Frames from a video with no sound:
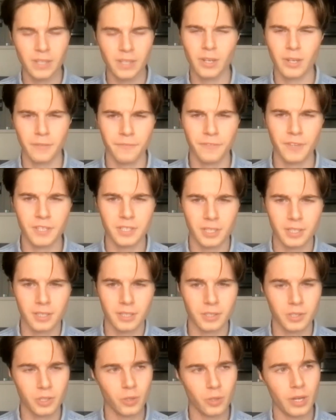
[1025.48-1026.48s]
know, and
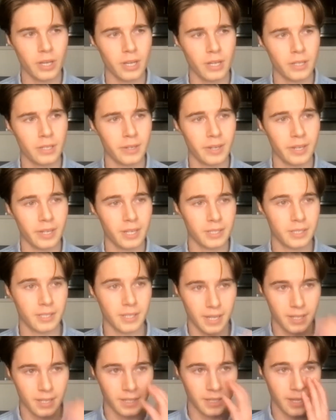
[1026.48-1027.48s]
physically too. I guess I
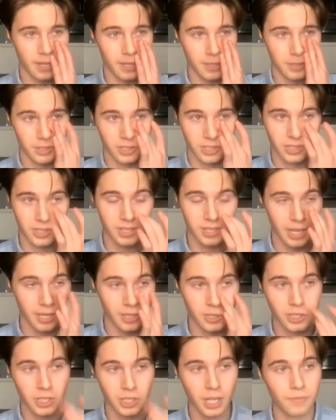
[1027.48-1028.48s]
had to get stay
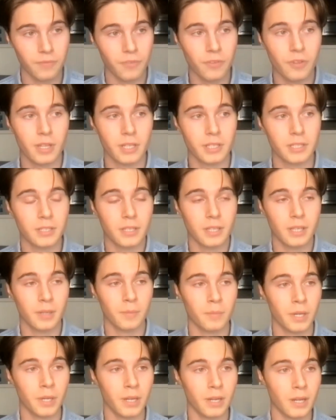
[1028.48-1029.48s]
in shape for this
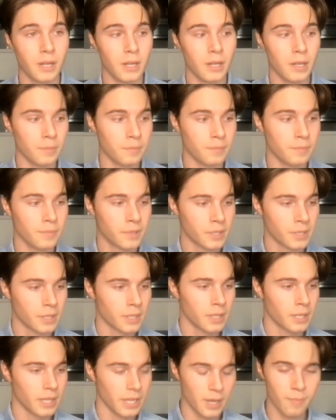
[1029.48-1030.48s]
thing, but
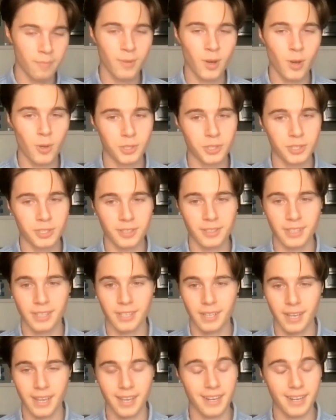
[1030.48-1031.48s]

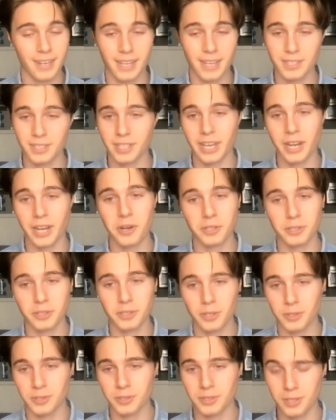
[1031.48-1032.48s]
emotionally and as
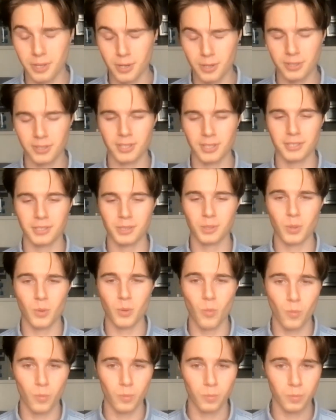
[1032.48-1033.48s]
characters, they're just
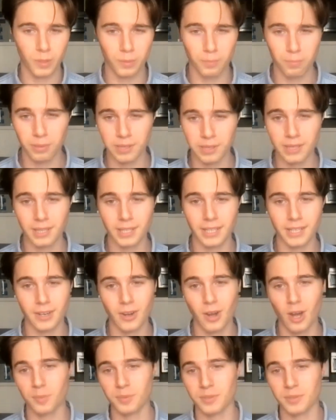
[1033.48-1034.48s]
complete
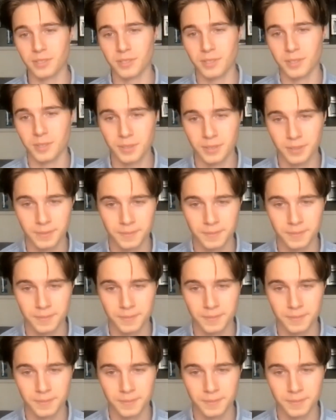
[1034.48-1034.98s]
opposites.